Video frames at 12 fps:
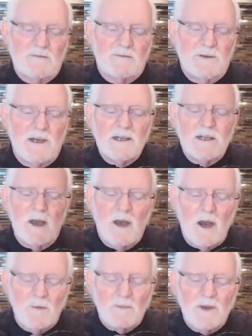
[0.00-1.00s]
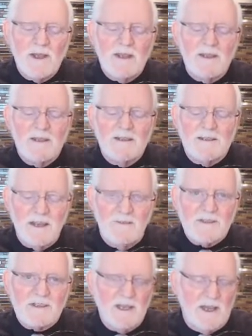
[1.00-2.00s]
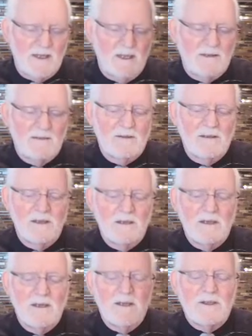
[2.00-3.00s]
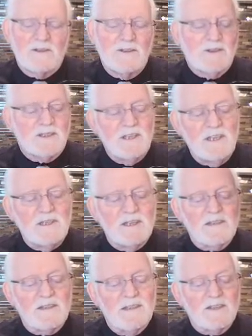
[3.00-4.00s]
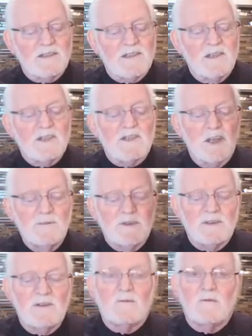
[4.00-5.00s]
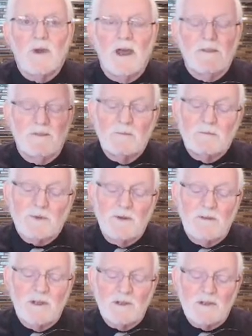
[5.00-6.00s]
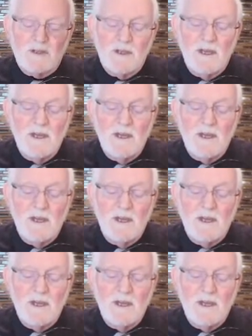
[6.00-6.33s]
find it heartbreaking and devastating to see that this consumption of wealth and privilege